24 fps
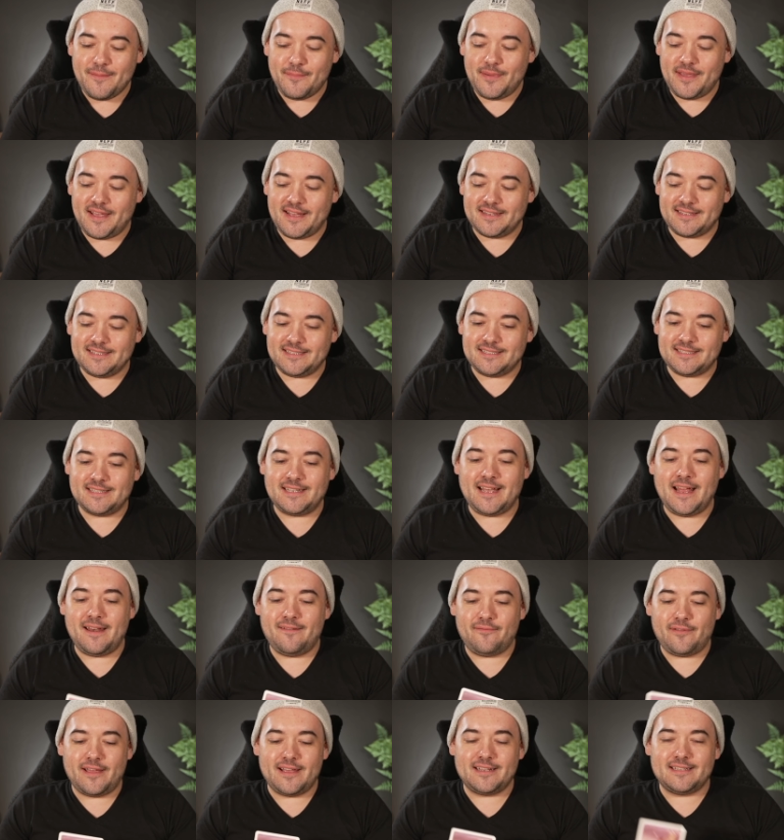because it's kind
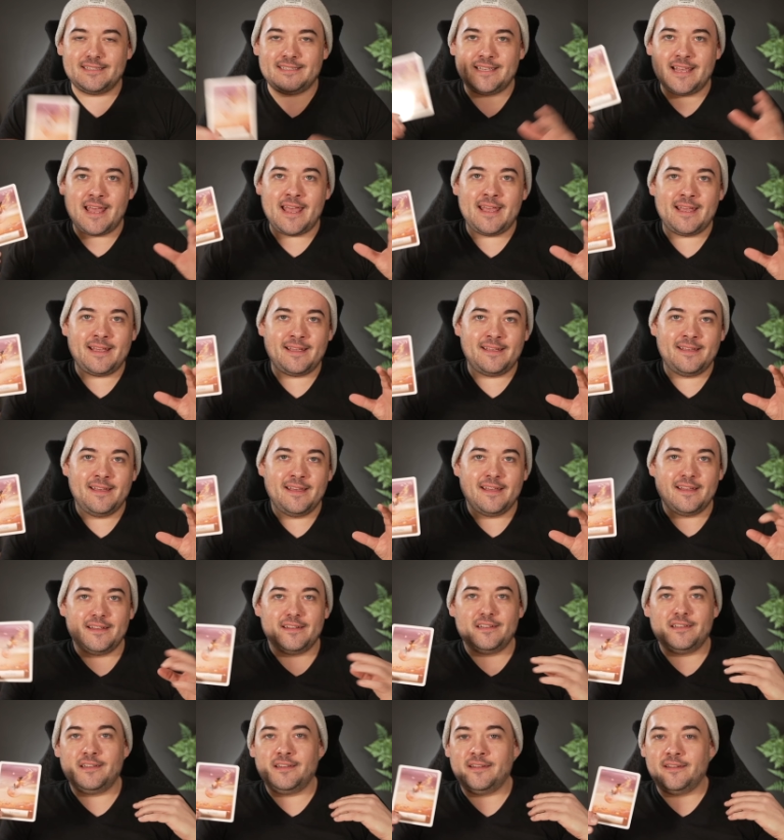of like saying,
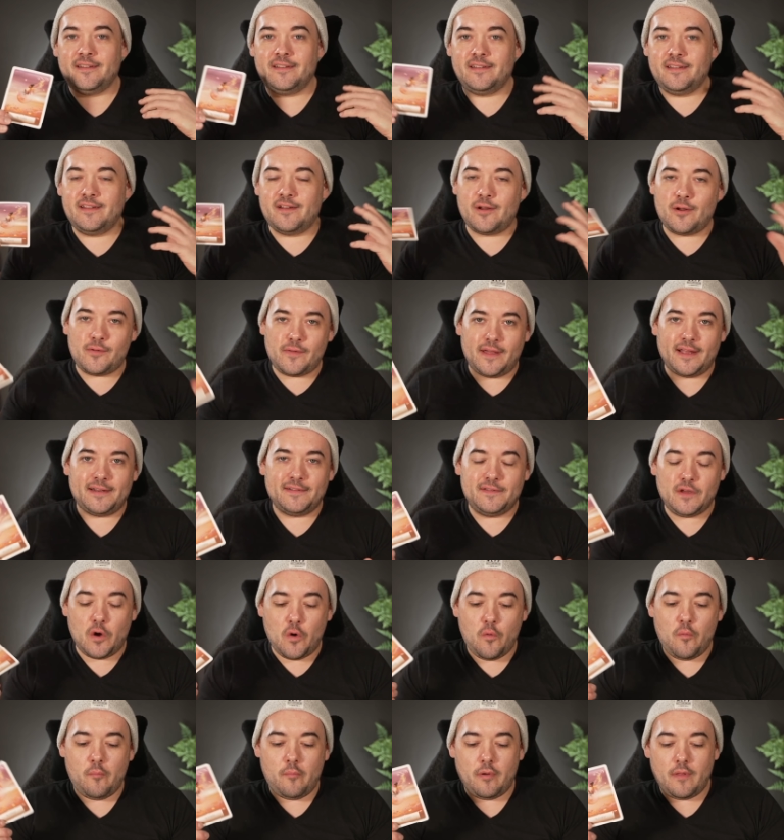you know, like
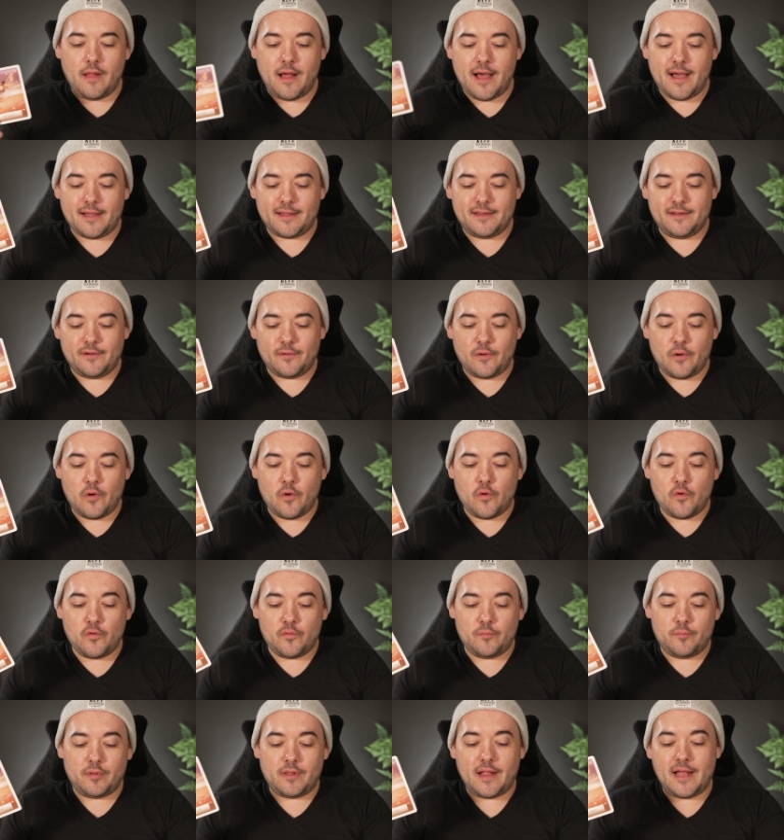don't block your
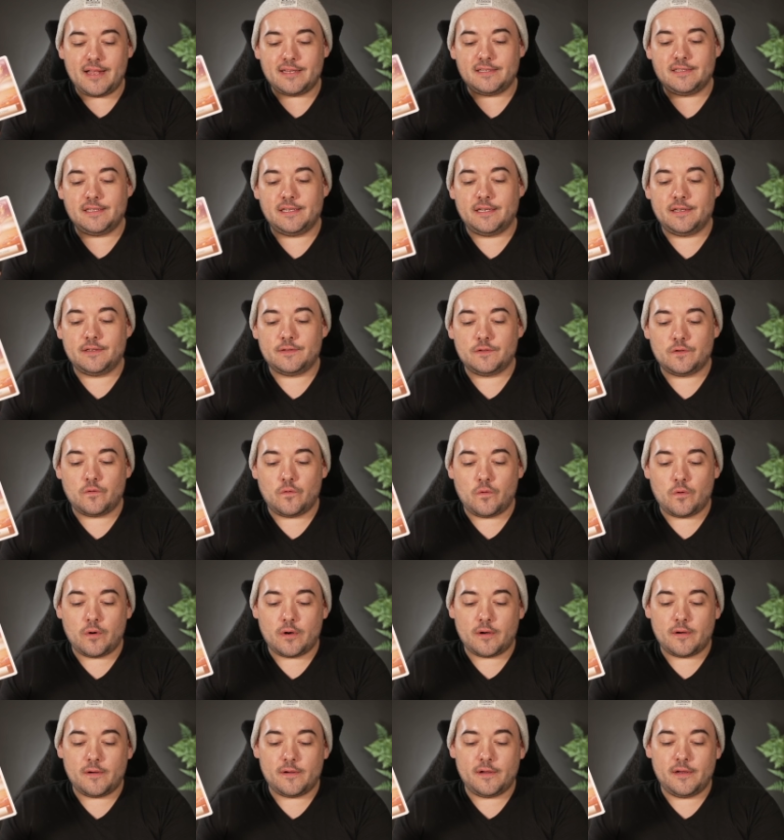own blessings,
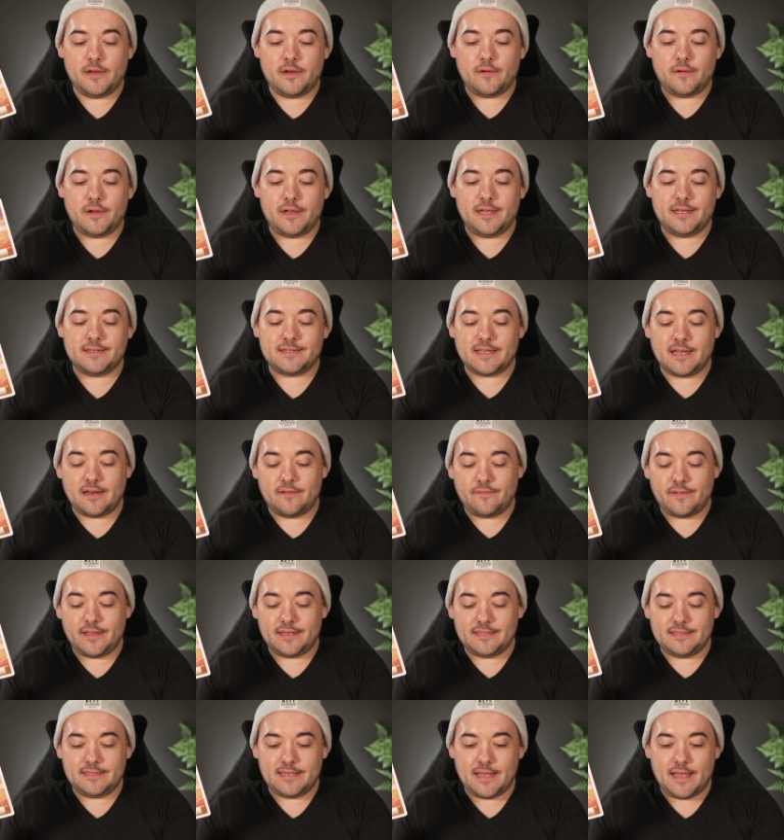or, you know, it's kind of
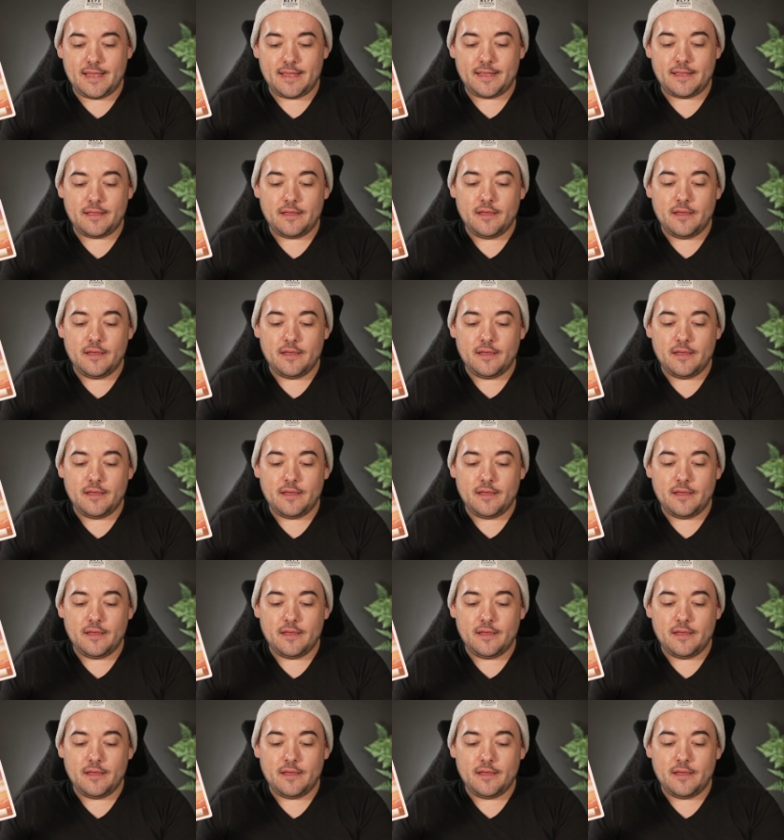like saying